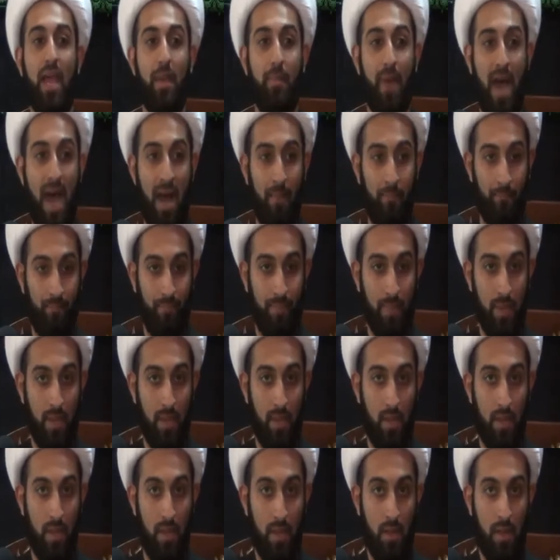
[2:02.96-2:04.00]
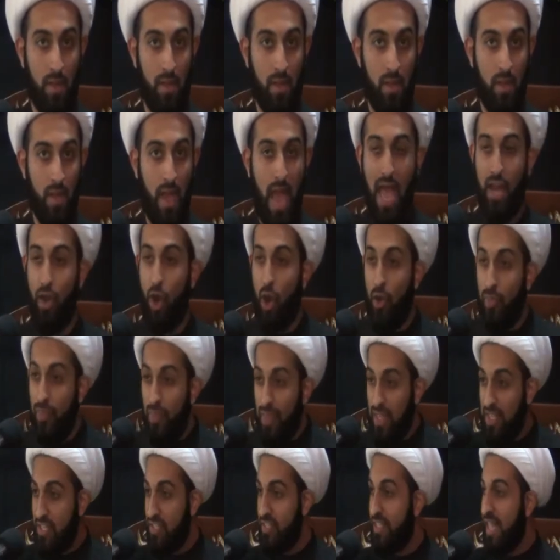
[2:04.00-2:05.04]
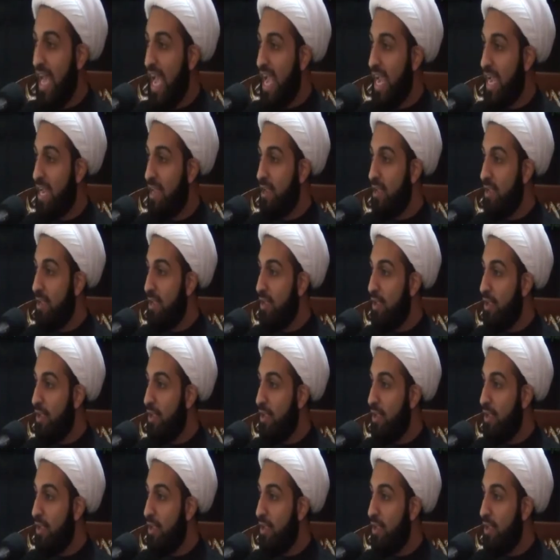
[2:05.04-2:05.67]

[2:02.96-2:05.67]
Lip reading: Imam. And on this day,